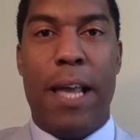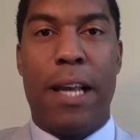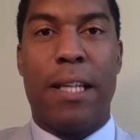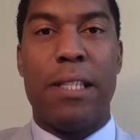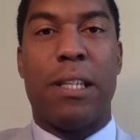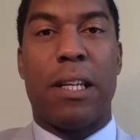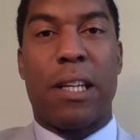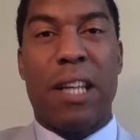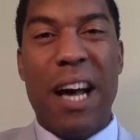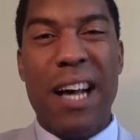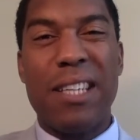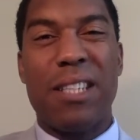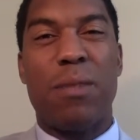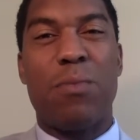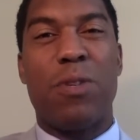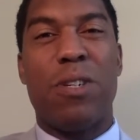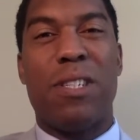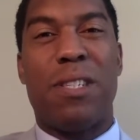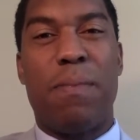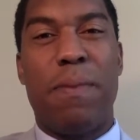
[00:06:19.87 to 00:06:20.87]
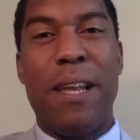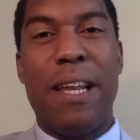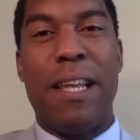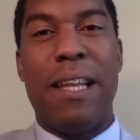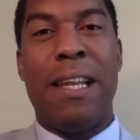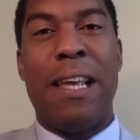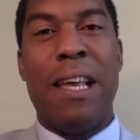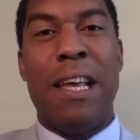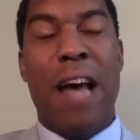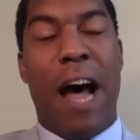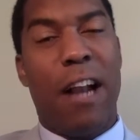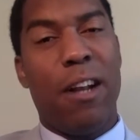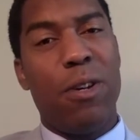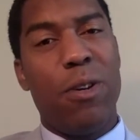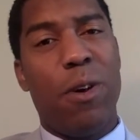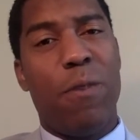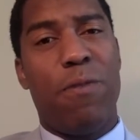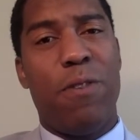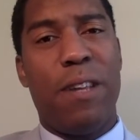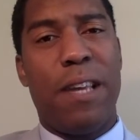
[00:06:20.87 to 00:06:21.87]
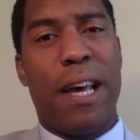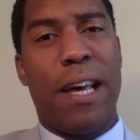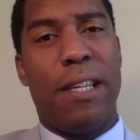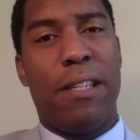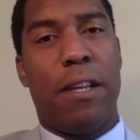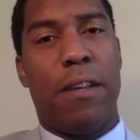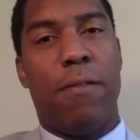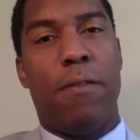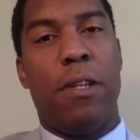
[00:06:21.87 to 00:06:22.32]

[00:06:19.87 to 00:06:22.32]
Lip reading: Because a customer is spending, I don't know if you guys,